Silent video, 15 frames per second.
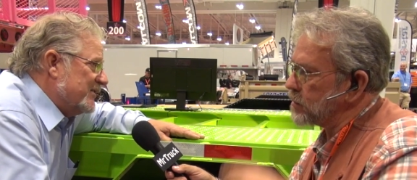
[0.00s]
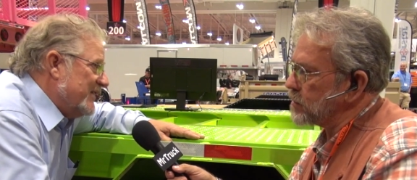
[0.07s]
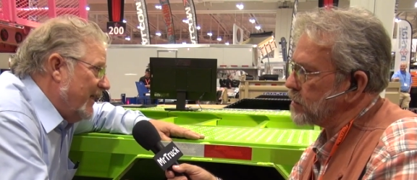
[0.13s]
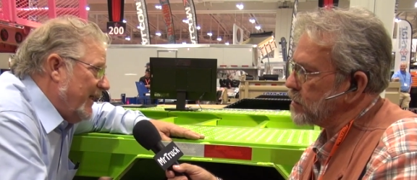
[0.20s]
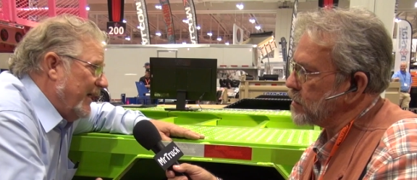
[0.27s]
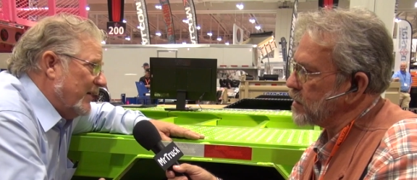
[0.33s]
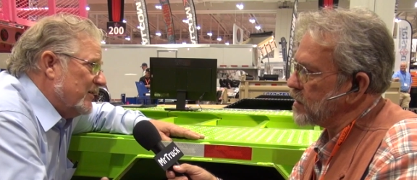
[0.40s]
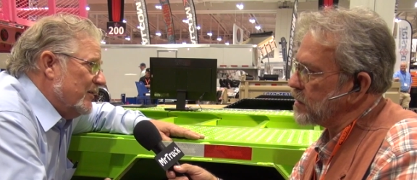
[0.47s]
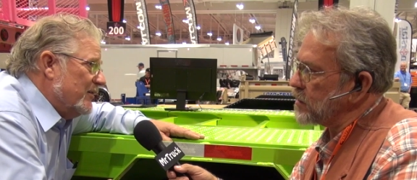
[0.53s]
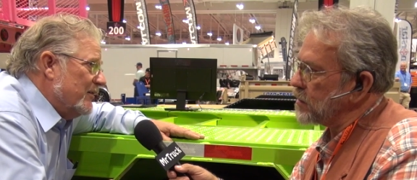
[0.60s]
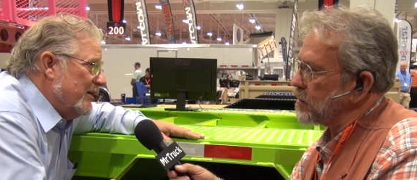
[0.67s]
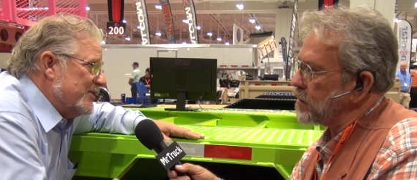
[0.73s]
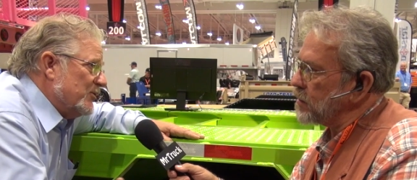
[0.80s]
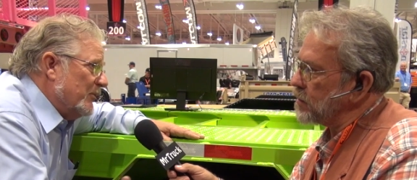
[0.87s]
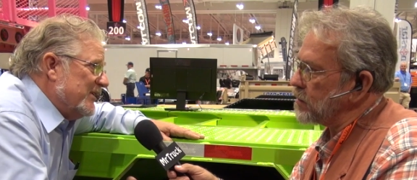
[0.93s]
Speaker 1: tank
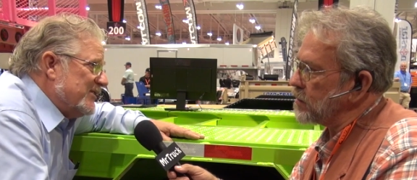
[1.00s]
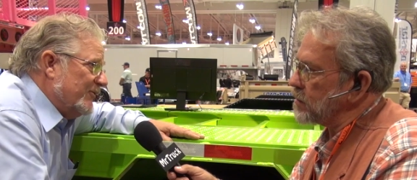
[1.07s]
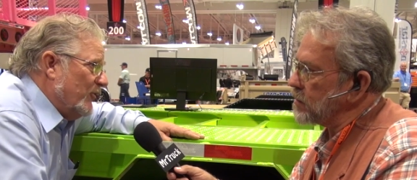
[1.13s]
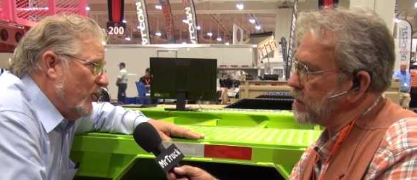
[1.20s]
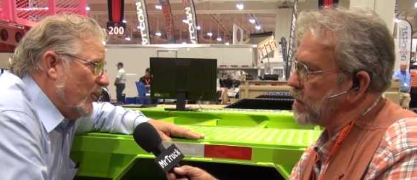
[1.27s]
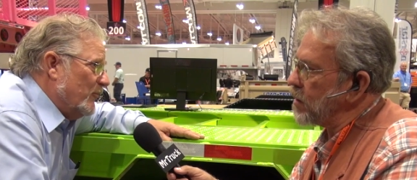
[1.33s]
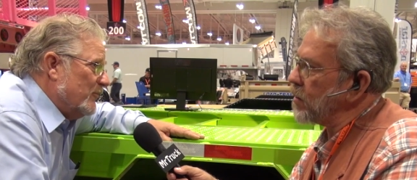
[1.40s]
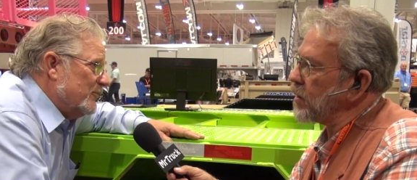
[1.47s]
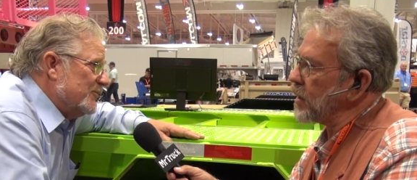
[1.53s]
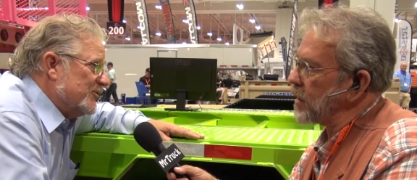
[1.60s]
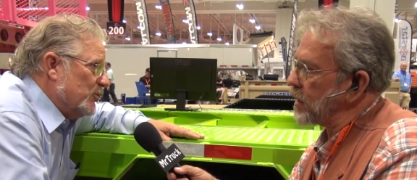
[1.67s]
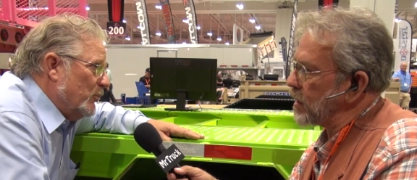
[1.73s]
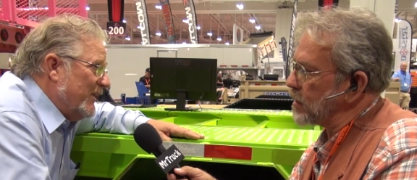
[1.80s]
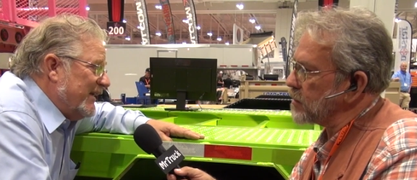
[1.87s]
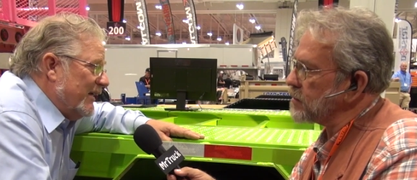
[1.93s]
as a reservoir. Oh, yeah.
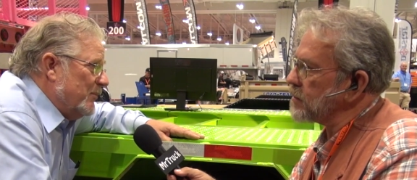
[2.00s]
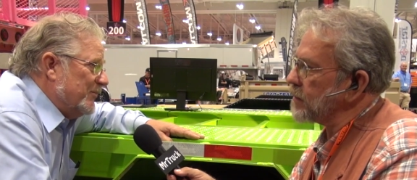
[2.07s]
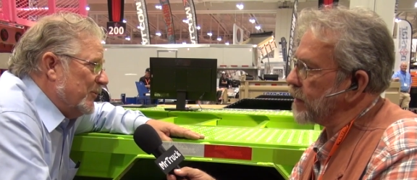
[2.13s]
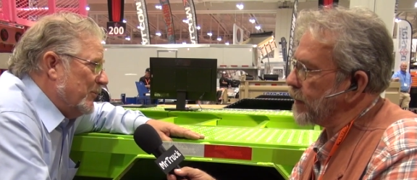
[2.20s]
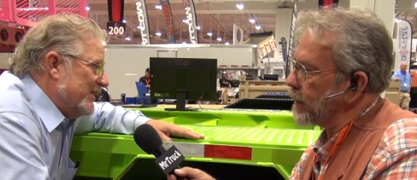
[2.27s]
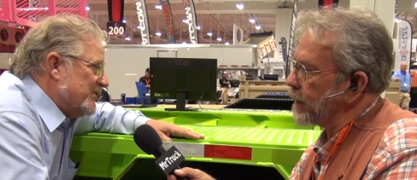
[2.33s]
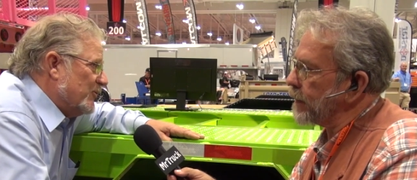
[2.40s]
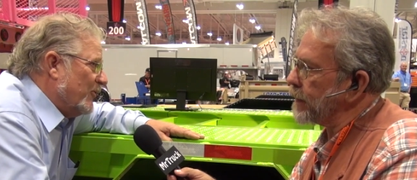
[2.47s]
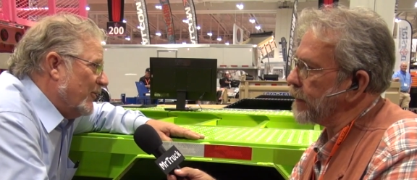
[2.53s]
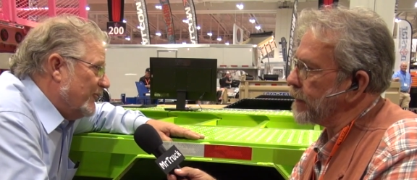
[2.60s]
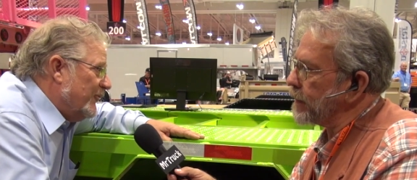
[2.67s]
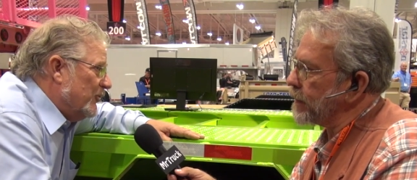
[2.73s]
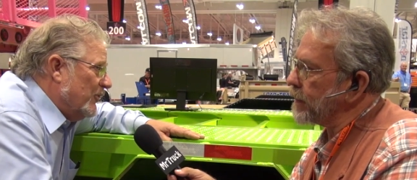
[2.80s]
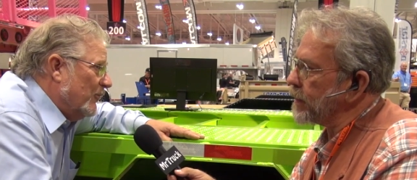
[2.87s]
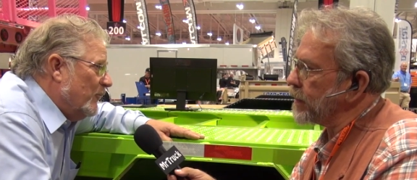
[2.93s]
So we keep the reservoir
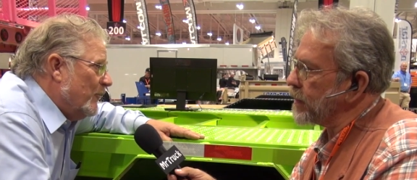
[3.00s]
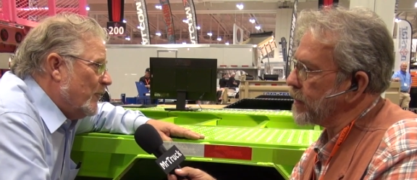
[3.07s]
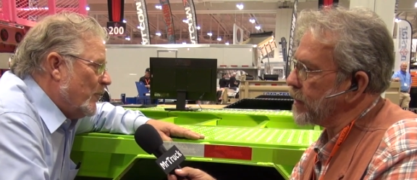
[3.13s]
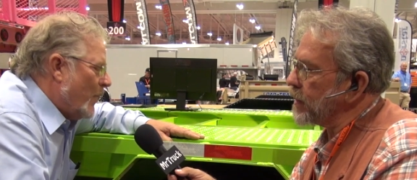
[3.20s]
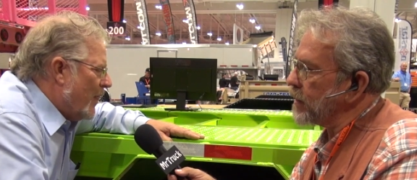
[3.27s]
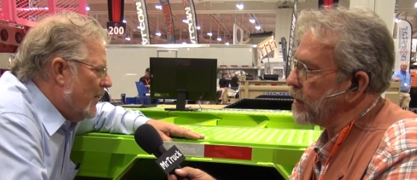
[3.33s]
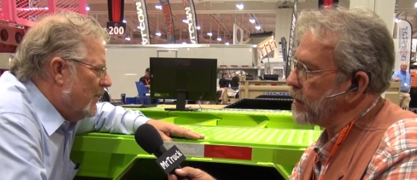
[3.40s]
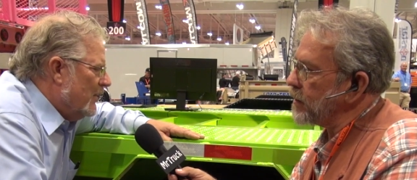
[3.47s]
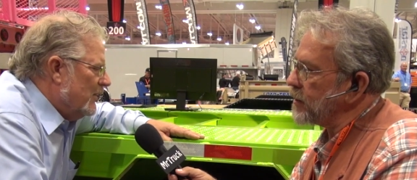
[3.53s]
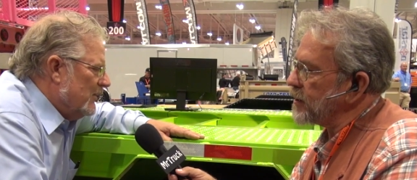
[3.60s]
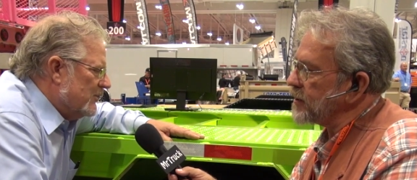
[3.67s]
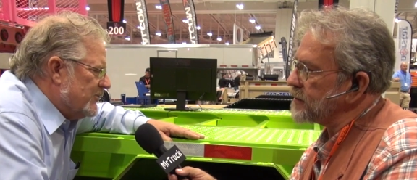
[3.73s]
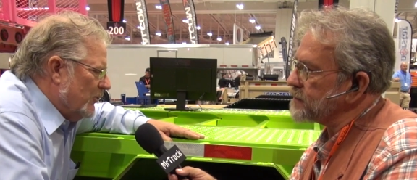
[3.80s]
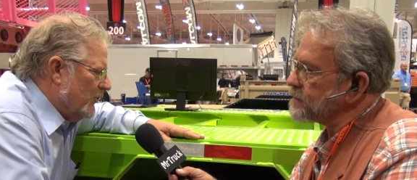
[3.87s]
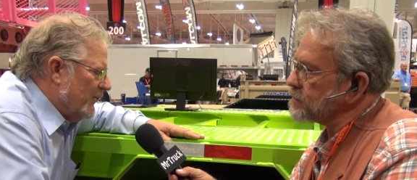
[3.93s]
full.
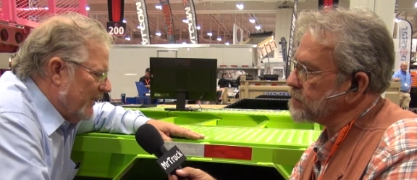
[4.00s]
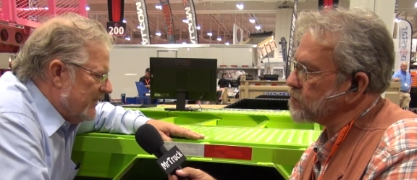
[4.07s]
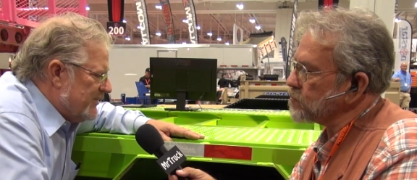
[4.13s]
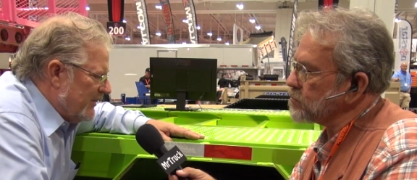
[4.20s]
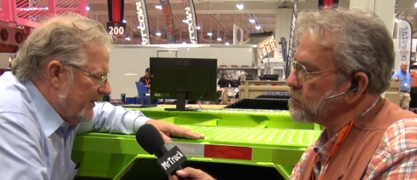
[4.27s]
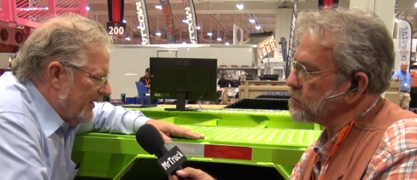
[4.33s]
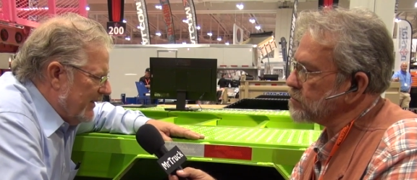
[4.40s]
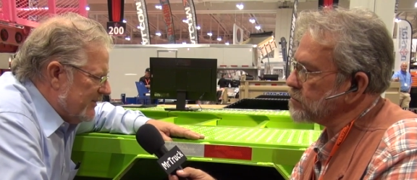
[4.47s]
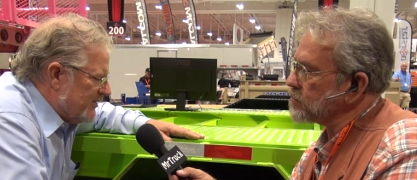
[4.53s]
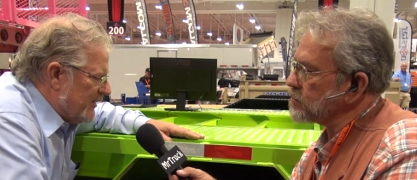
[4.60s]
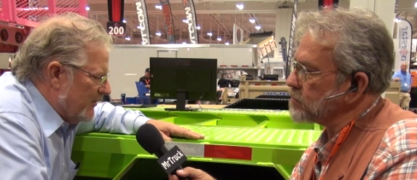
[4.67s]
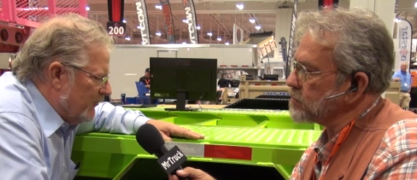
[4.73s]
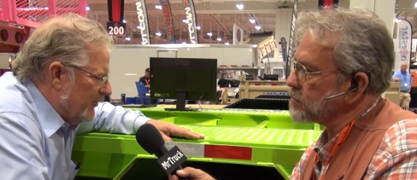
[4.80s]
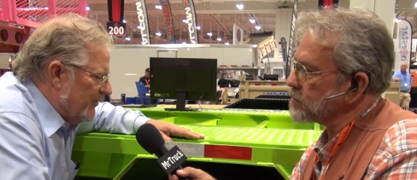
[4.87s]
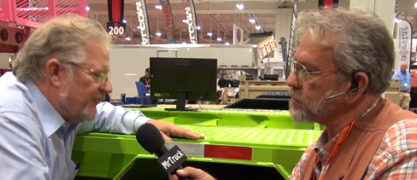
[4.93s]
So it's, it has
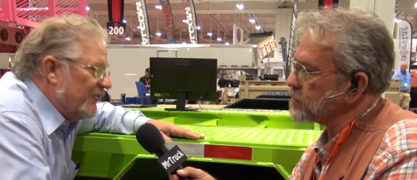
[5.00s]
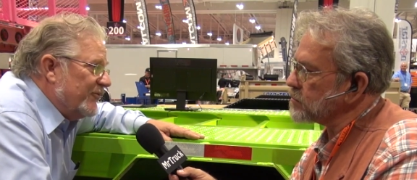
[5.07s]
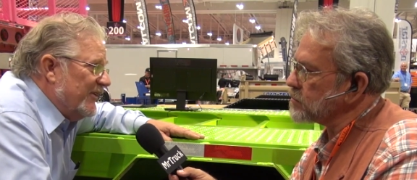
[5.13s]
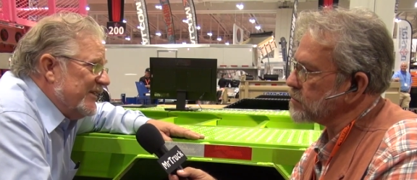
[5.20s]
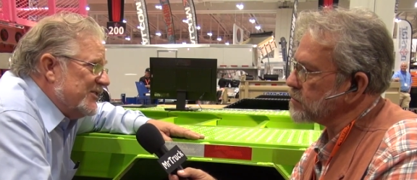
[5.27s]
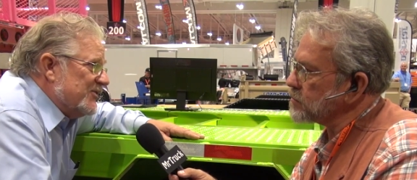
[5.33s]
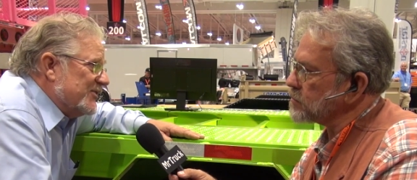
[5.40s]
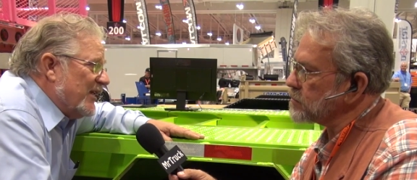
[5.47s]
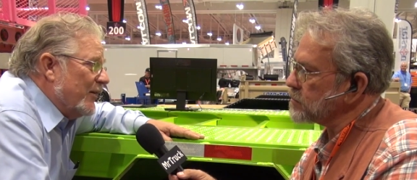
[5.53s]
several different features